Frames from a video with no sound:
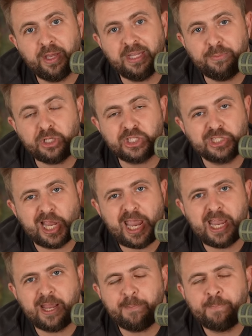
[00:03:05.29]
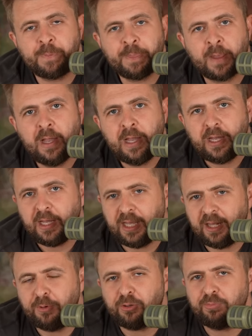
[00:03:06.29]
And I'm not saying,
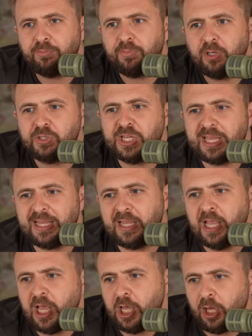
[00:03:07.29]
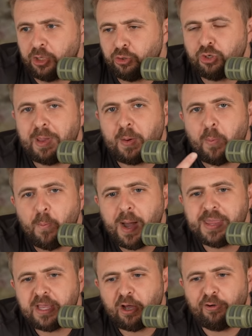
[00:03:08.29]
saying that you should make
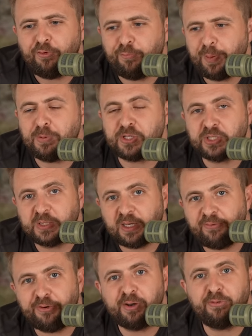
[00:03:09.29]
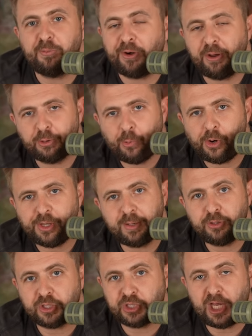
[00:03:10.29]
money off of people suffering from around the world.
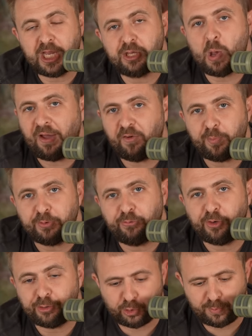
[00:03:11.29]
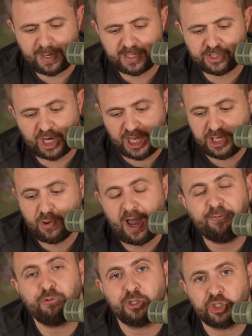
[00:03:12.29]
I'm just saying you have a portfolio to manage and you
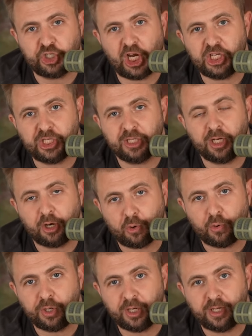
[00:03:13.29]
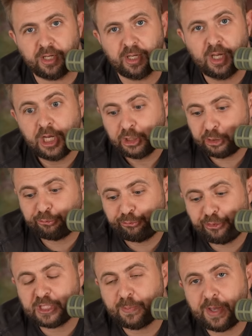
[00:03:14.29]
have to adjust it accordingly so it
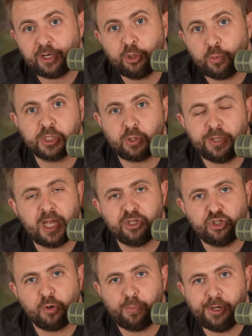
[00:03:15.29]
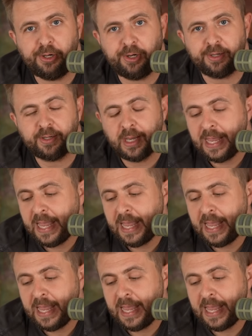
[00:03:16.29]
fits better to what's going on geopolitically.